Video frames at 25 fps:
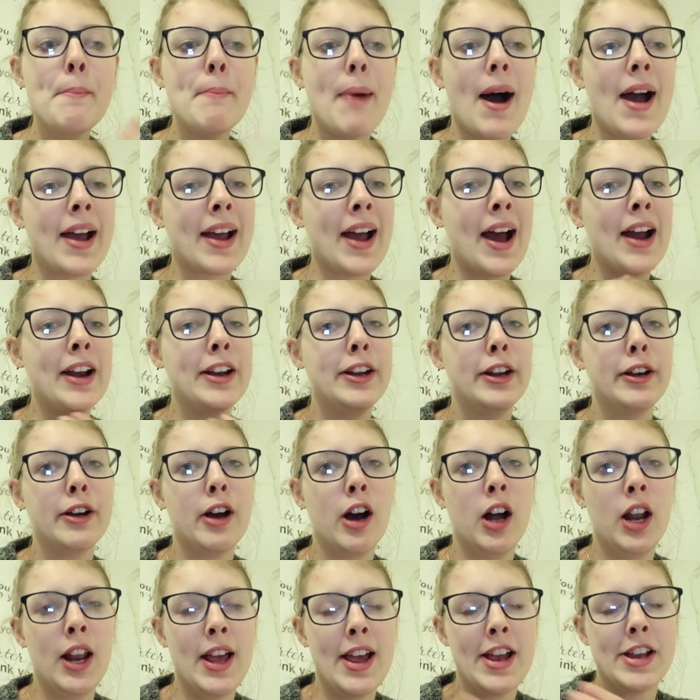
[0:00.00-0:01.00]
but I can do
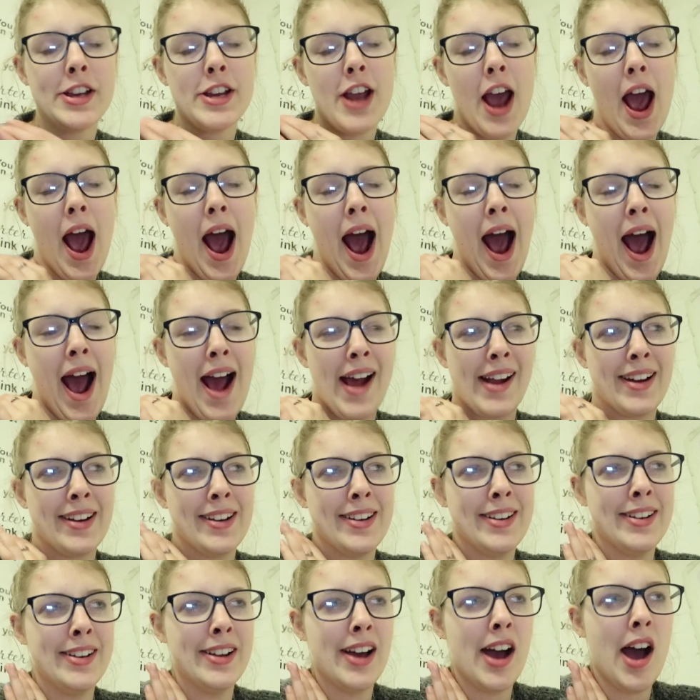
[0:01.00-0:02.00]
college,
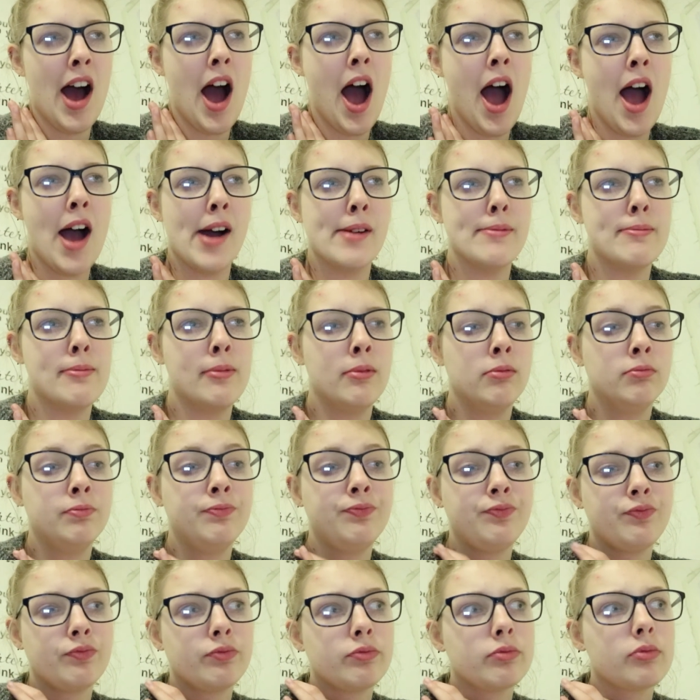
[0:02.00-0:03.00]
and
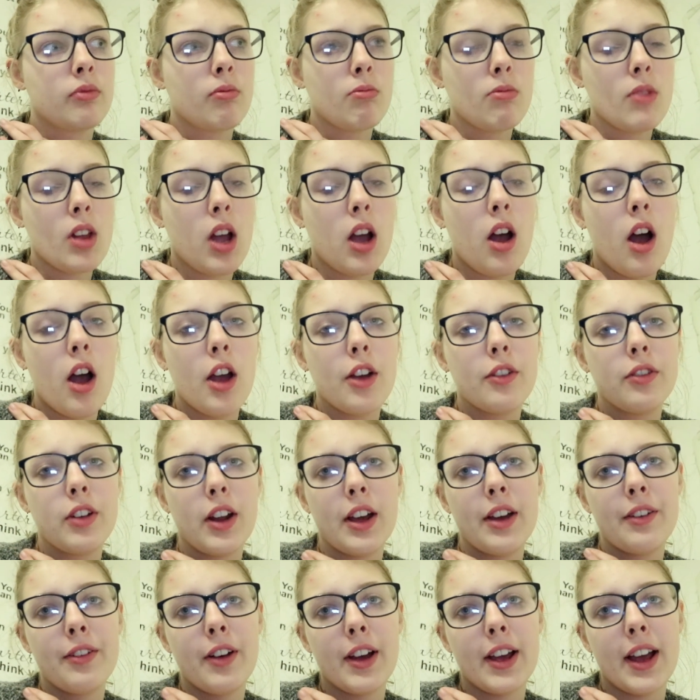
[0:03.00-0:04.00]

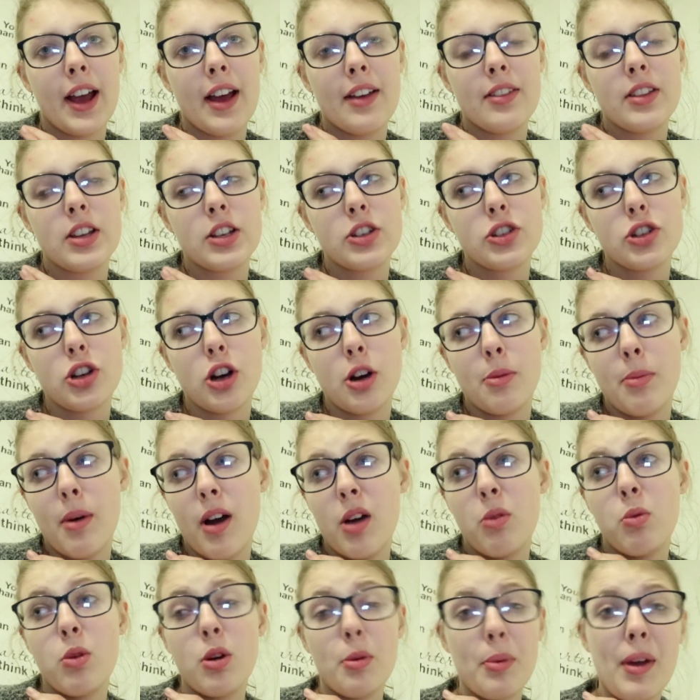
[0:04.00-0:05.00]
hopefully if I get this job
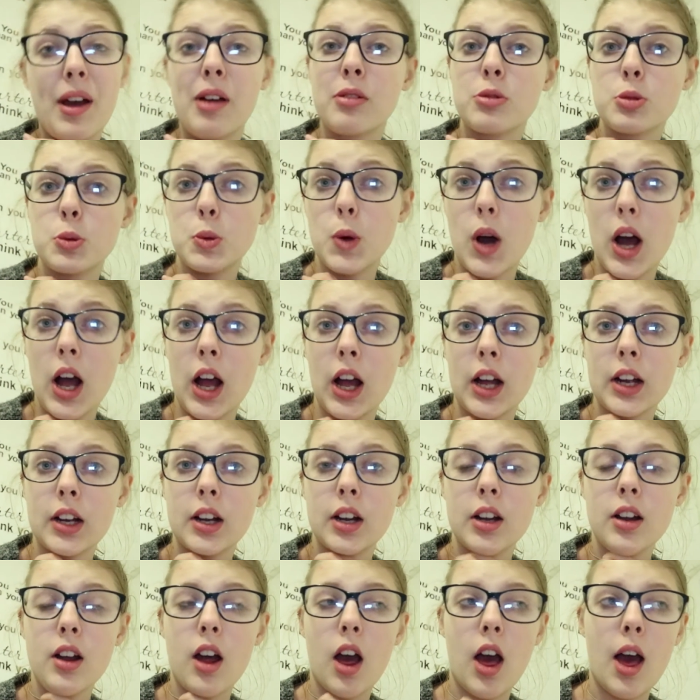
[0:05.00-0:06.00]
I will be able to
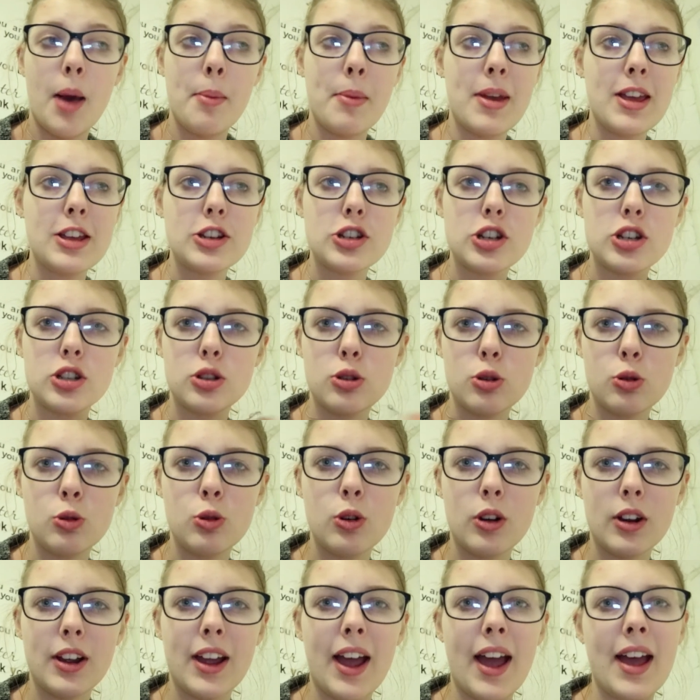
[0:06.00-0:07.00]
work. It's just
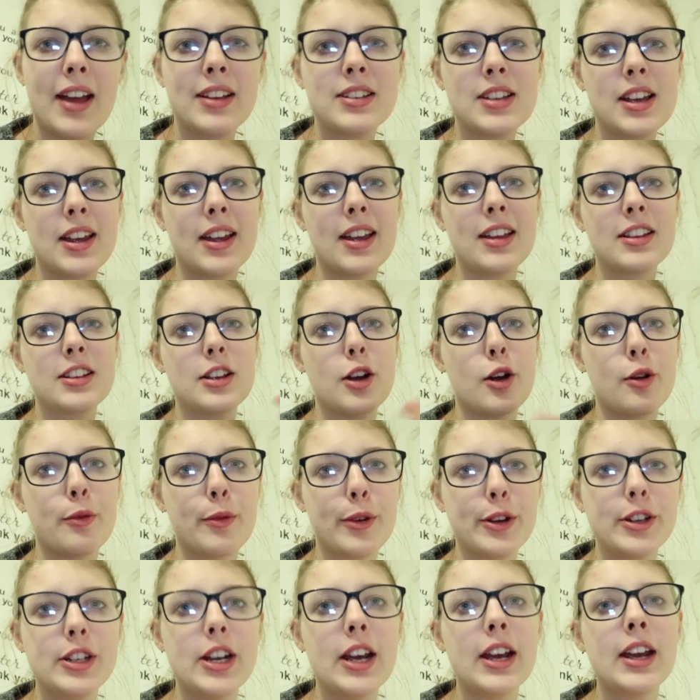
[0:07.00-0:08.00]
getting into a
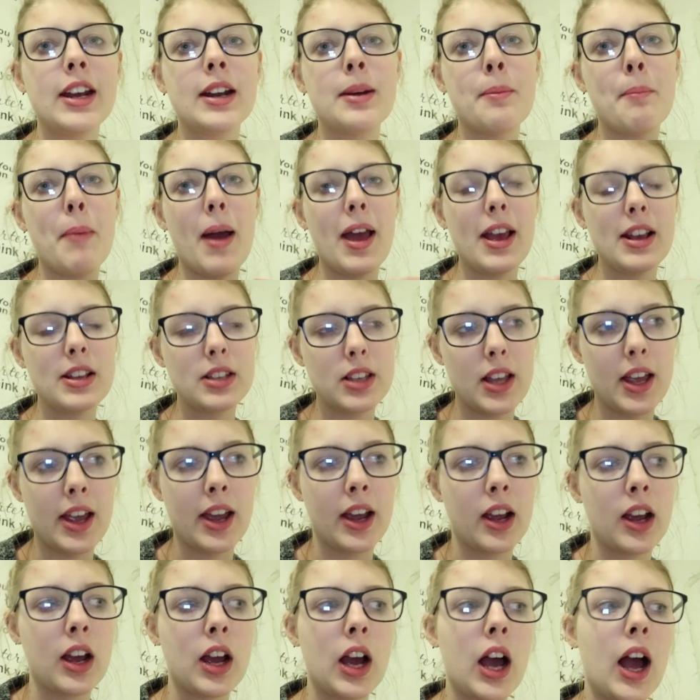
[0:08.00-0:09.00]
routine and
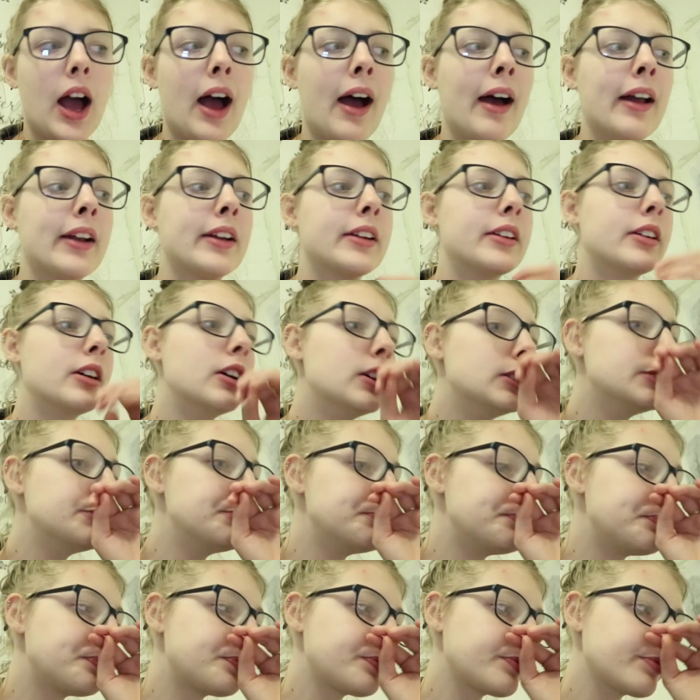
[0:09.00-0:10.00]
pacing and
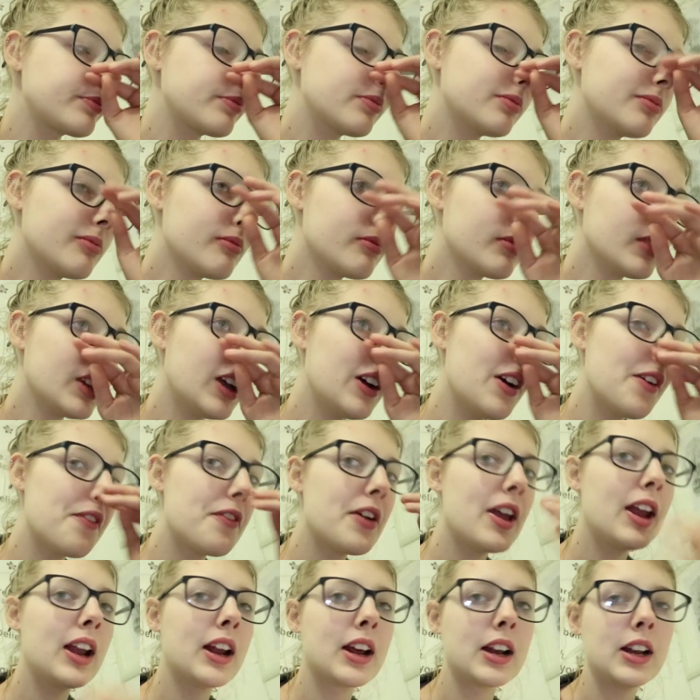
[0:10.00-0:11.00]

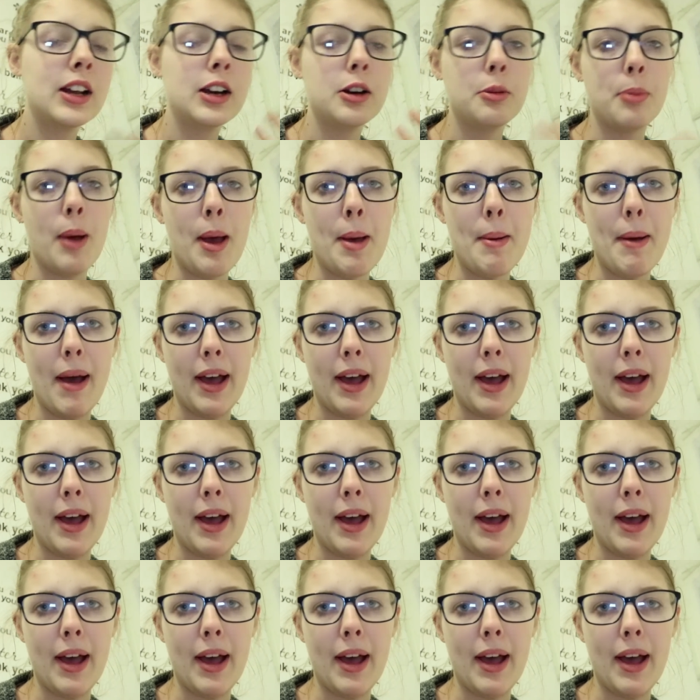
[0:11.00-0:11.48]
feeling a little bit